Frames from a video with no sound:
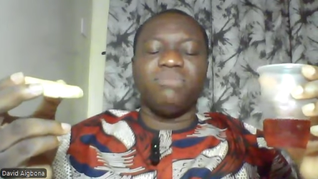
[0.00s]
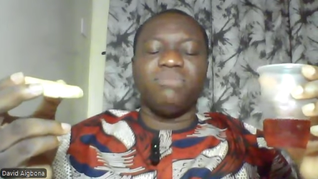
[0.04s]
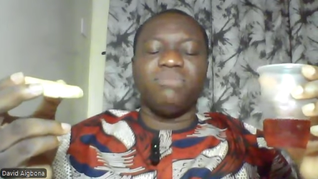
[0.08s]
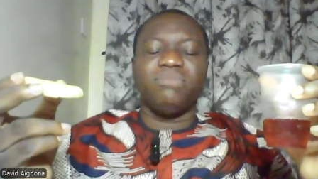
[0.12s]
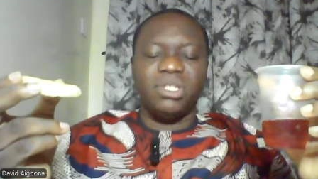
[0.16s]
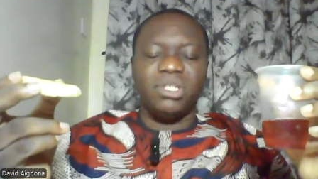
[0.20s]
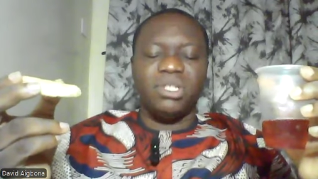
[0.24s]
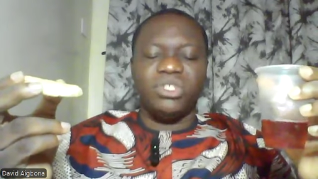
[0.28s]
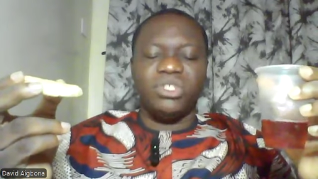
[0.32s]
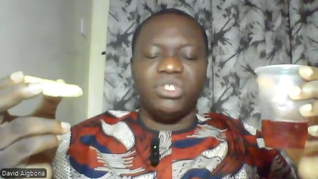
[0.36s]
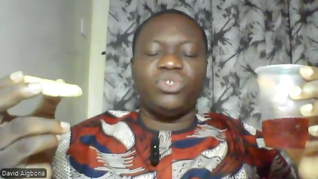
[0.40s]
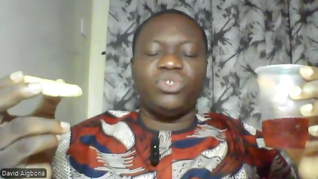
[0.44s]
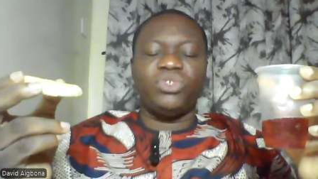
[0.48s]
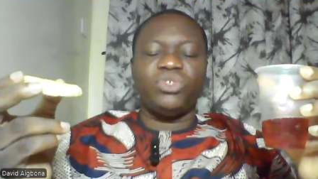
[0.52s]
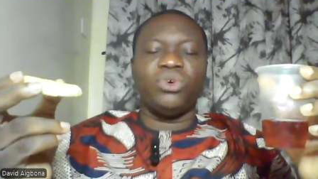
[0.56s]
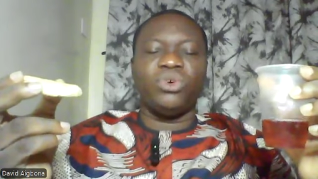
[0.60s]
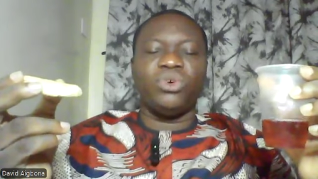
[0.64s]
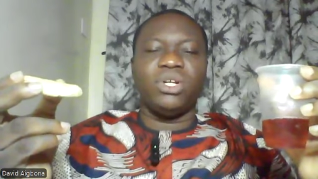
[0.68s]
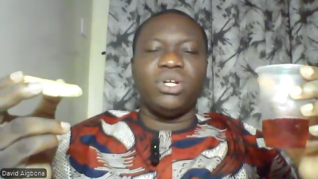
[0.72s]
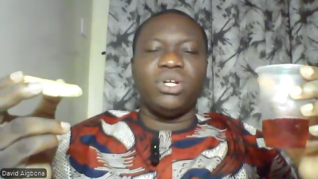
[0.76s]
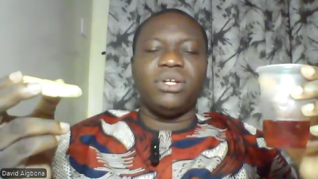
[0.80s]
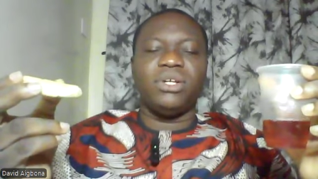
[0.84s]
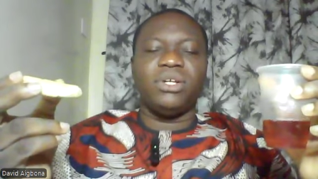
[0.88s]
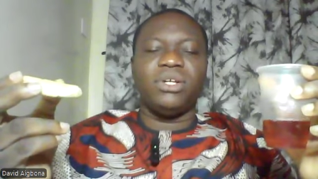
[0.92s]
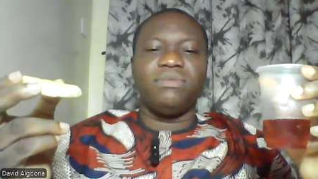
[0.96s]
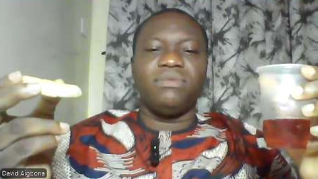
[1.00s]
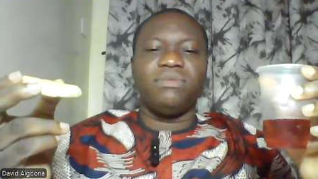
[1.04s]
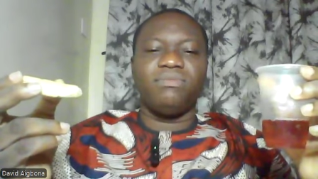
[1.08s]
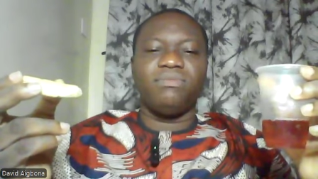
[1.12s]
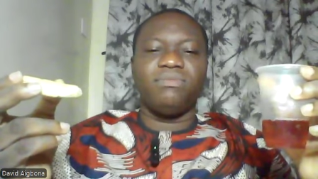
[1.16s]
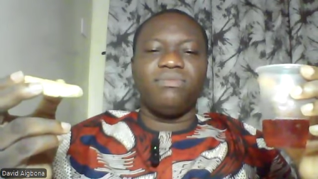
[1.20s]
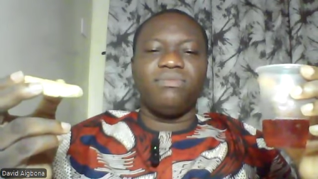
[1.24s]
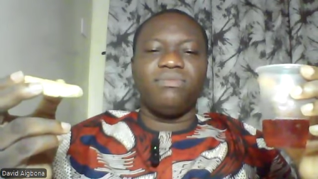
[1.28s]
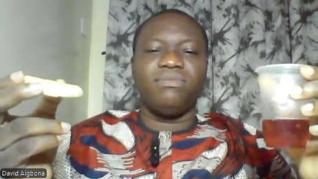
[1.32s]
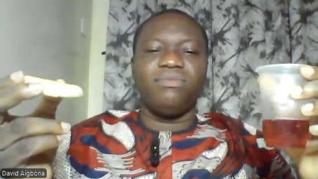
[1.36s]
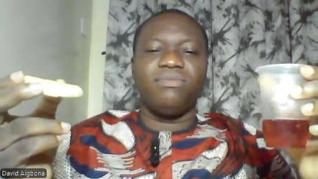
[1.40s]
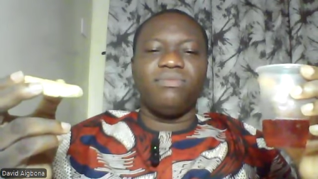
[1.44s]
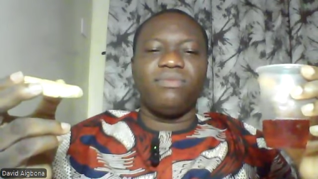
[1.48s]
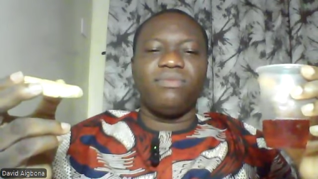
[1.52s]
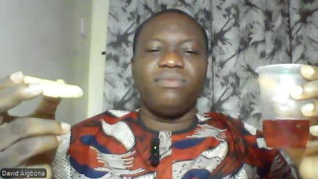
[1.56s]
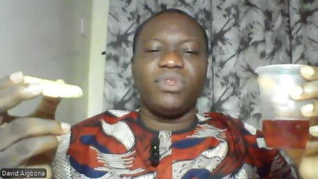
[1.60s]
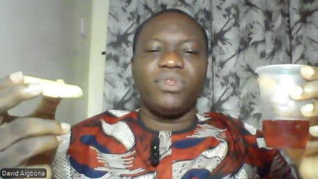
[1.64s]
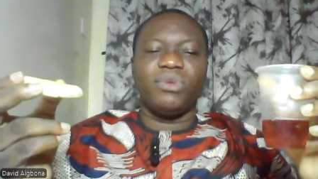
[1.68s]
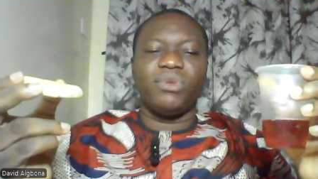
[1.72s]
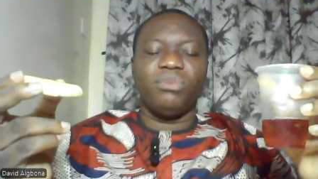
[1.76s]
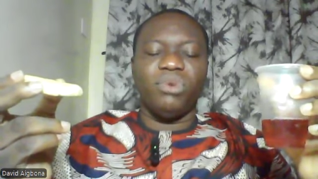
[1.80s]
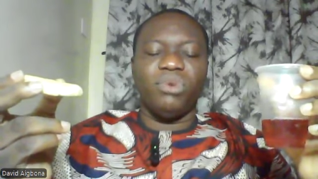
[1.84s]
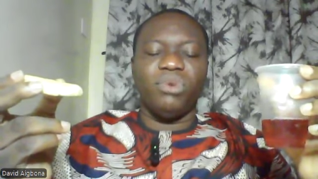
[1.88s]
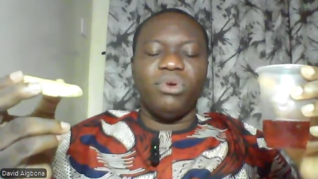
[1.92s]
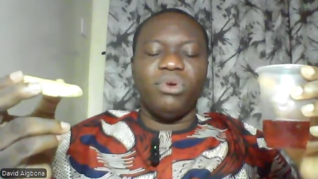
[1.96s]
be destroyed,
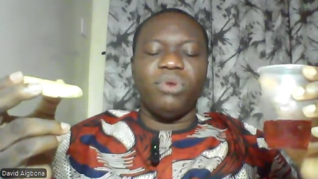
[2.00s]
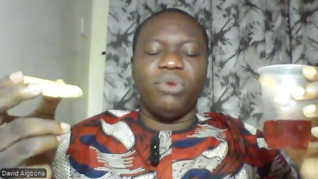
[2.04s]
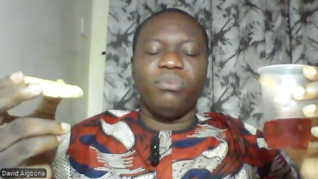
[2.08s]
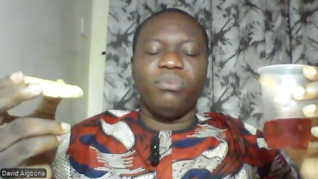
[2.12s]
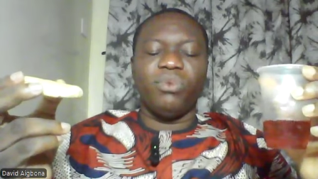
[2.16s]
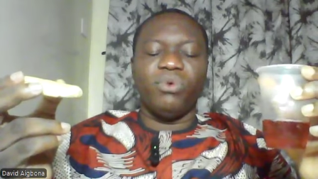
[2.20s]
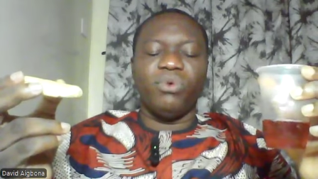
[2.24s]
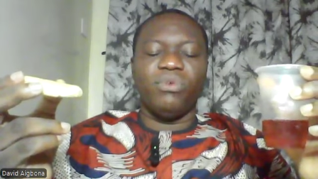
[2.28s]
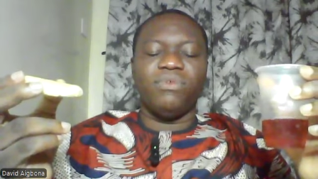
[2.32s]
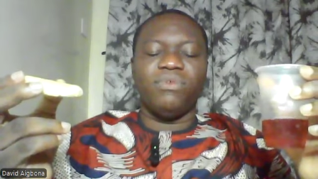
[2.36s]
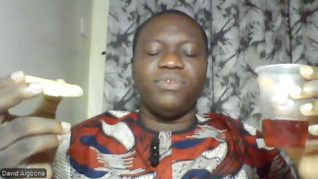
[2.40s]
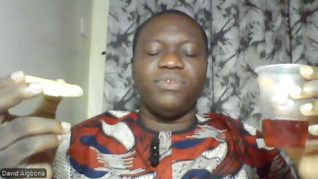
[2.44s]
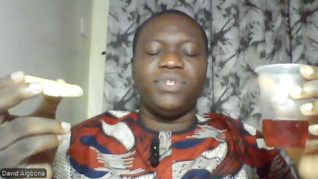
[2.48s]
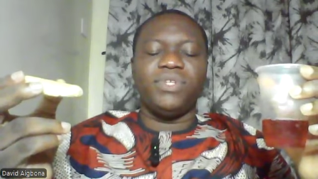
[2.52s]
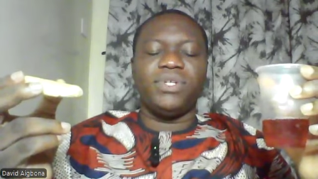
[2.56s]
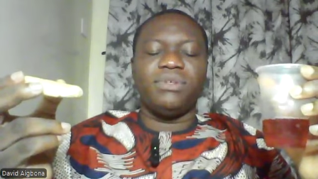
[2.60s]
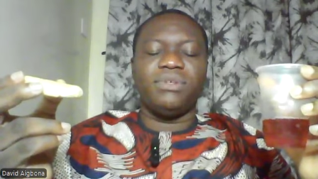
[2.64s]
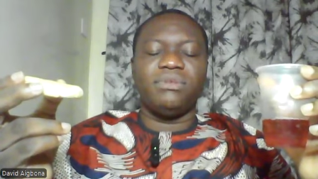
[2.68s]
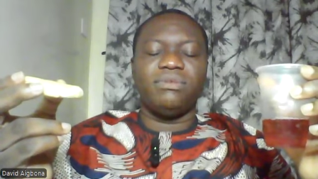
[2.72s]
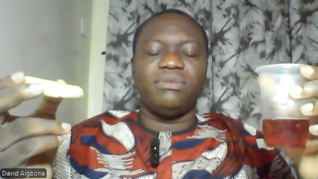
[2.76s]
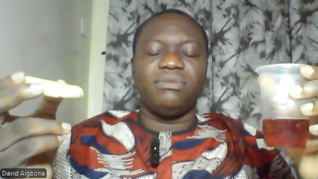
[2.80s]
be removed.